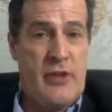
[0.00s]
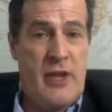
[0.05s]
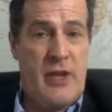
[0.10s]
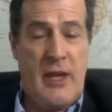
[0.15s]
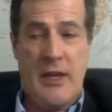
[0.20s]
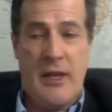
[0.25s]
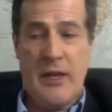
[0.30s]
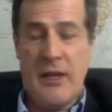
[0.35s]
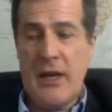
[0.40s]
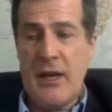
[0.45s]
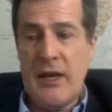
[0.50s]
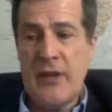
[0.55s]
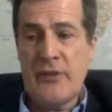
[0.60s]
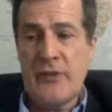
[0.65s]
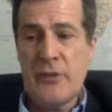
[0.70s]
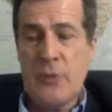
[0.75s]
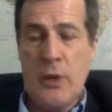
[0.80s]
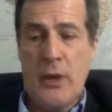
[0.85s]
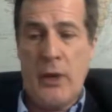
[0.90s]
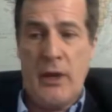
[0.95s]
And
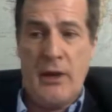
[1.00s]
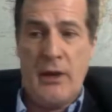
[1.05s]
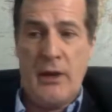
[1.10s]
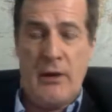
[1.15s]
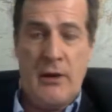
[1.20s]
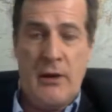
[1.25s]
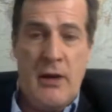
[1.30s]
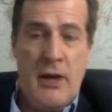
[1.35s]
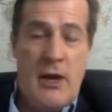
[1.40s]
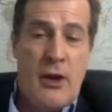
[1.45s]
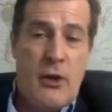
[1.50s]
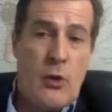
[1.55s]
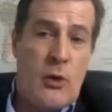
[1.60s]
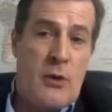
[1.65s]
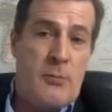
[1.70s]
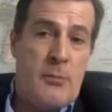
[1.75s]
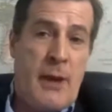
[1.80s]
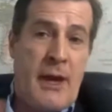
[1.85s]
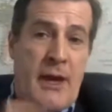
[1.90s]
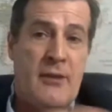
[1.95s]
it's where,
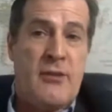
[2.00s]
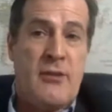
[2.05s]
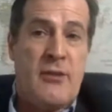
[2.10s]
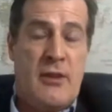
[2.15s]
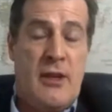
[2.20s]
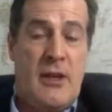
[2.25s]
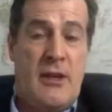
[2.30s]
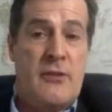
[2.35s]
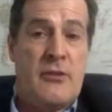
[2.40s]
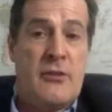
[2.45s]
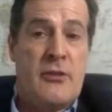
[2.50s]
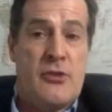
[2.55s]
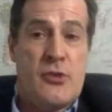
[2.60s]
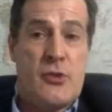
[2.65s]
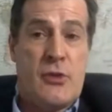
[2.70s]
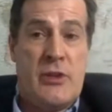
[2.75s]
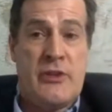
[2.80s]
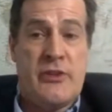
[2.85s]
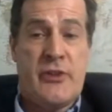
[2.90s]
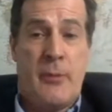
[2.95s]
going back to the
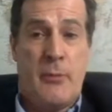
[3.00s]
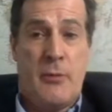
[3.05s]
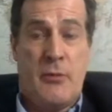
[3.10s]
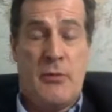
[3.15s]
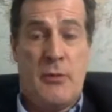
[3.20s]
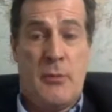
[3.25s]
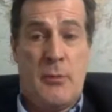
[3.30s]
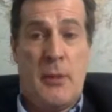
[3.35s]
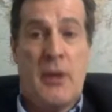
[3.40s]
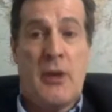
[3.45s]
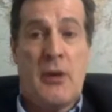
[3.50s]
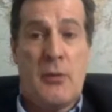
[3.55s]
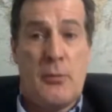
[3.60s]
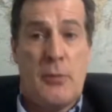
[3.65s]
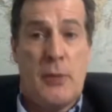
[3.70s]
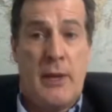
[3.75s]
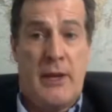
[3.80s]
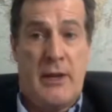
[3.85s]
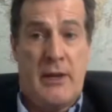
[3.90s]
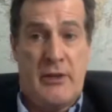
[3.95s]
industry, some of the bigger
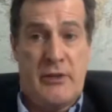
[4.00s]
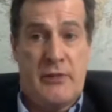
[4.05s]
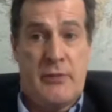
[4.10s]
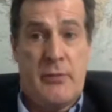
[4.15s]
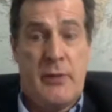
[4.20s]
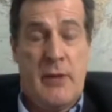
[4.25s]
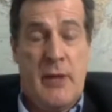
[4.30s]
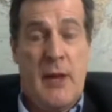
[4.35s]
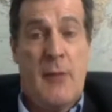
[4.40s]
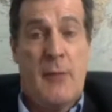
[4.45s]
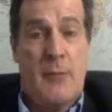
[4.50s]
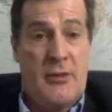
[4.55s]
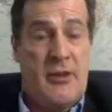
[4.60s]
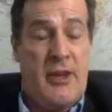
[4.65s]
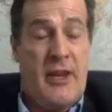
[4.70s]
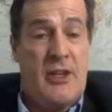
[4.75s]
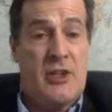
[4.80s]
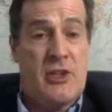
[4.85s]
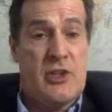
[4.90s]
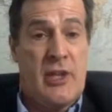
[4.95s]
players
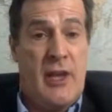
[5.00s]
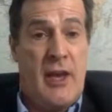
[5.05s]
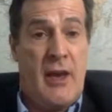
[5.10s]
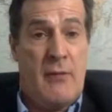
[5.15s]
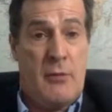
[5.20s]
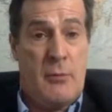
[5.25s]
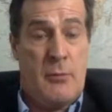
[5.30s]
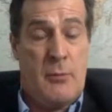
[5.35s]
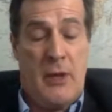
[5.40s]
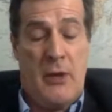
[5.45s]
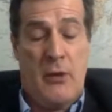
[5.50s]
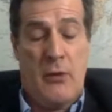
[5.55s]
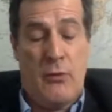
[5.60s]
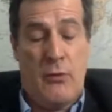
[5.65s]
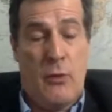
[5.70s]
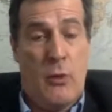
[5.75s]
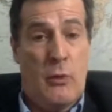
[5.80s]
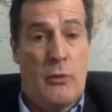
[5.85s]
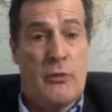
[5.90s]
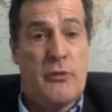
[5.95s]
potentially have a bigger
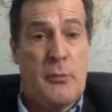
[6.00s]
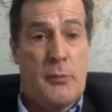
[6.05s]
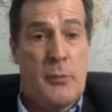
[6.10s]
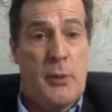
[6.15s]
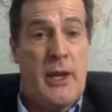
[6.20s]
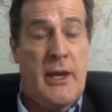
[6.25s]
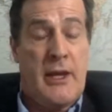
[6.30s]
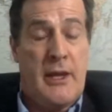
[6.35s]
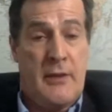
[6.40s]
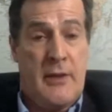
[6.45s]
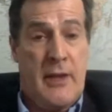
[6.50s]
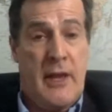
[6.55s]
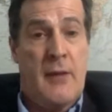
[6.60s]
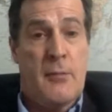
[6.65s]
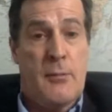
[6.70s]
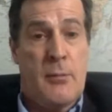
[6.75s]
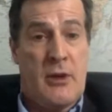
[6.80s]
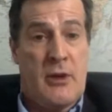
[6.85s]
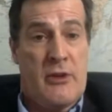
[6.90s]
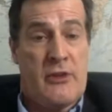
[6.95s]
role to play in that,
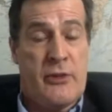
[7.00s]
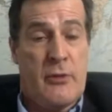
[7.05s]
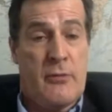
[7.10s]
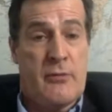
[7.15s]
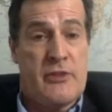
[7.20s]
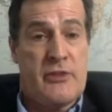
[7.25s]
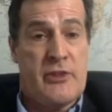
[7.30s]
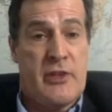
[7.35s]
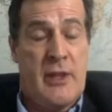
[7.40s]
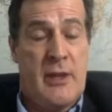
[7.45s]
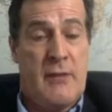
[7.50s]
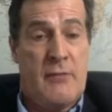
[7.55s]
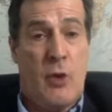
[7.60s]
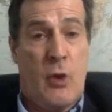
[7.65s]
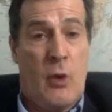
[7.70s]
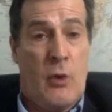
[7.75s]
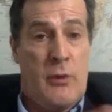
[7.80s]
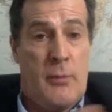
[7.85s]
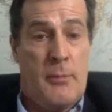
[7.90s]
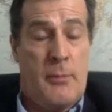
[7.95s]
because obviously they've
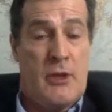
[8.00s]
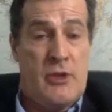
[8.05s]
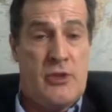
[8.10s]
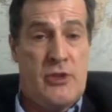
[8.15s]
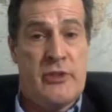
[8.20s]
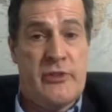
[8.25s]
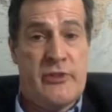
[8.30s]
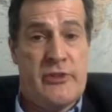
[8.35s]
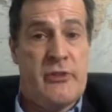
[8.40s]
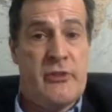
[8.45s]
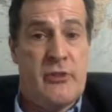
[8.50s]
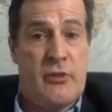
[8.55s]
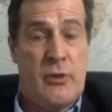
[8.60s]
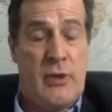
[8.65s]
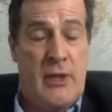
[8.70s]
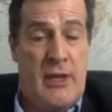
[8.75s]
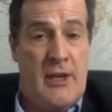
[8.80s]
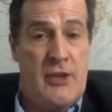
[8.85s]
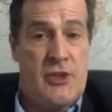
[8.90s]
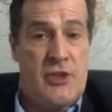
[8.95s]
got the budgets to do
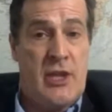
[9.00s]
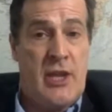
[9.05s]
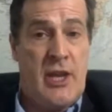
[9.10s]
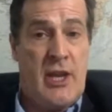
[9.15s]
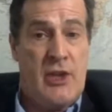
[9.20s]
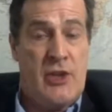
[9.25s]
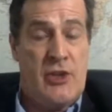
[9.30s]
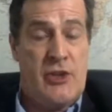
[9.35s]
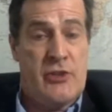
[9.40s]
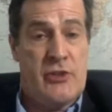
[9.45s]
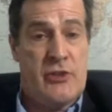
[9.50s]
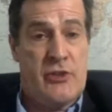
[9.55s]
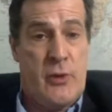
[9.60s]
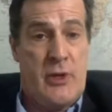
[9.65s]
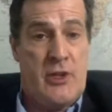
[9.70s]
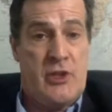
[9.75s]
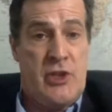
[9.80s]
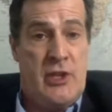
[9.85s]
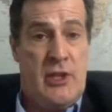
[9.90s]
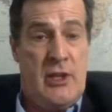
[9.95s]
the education. So
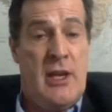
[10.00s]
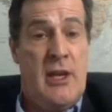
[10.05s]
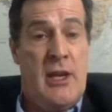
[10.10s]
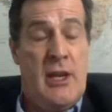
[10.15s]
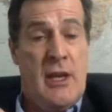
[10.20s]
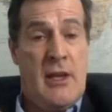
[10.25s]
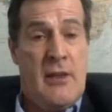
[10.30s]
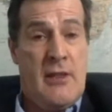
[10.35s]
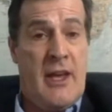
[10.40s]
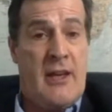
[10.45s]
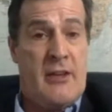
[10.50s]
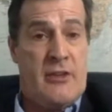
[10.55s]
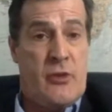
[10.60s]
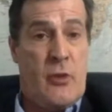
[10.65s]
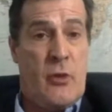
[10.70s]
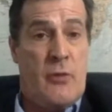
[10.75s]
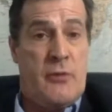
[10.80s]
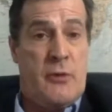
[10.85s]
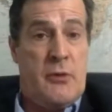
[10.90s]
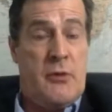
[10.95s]
actually that's
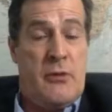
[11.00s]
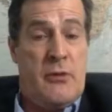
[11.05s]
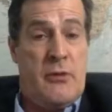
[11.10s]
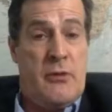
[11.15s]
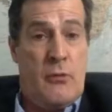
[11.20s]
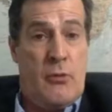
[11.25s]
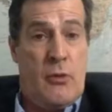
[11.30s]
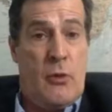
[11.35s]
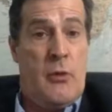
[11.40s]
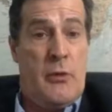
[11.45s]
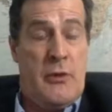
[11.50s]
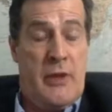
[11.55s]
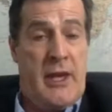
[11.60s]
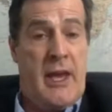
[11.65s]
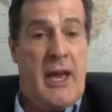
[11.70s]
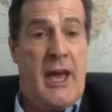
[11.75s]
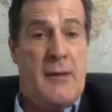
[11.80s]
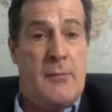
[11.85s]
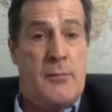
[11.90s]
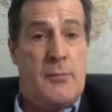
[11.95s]
often the role they
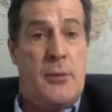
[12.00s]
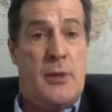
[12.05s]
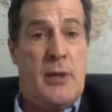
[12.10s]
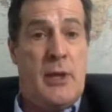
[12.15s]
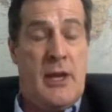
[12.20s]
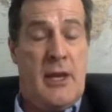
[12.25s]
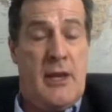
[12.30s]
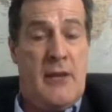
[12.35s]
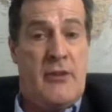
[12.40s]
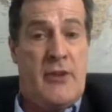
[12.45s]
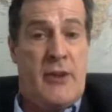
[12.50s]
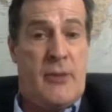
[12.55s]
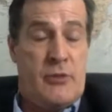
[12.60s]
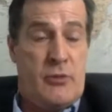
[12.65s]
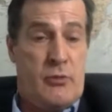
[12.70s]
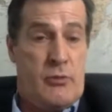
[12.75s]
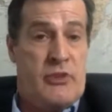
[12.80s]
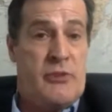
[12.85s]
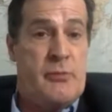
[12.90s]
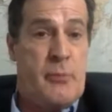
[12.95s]
can play in terms
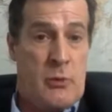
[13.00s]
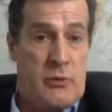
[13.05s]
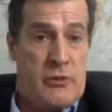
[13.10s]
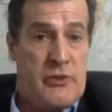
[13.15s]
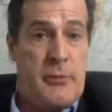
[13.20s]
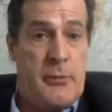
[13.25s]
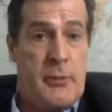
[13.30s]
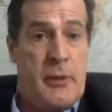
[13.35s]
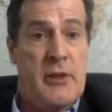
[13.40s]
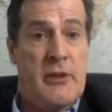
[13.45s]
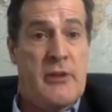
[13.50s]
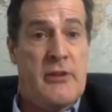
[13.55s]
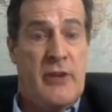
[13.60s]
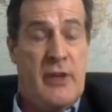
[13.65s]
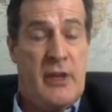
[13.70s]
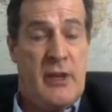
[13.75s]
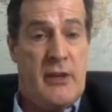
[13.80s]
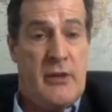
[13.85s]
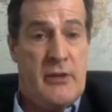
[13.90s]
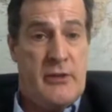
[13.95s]
of
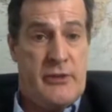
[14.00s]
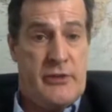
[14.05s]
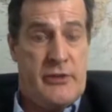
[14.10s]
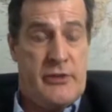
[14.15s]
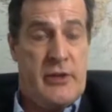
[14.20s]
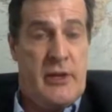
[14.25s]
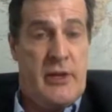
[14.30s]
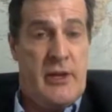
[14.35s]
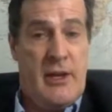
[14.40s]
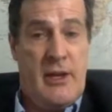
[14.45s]
responsibility, because,